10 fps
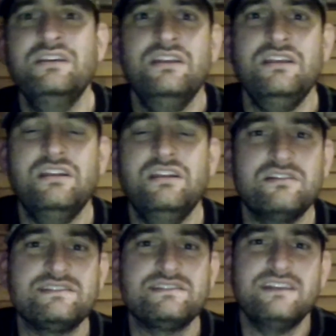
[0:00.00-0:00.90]
you know,
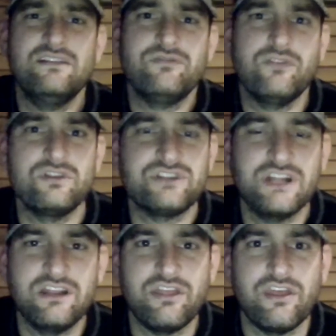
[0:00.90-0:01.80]
it's the unfortunate
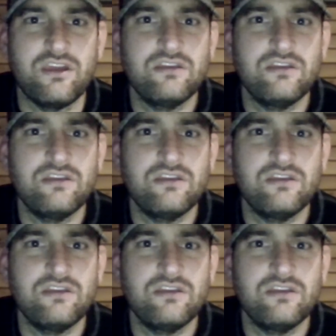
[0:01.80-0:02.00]
thing.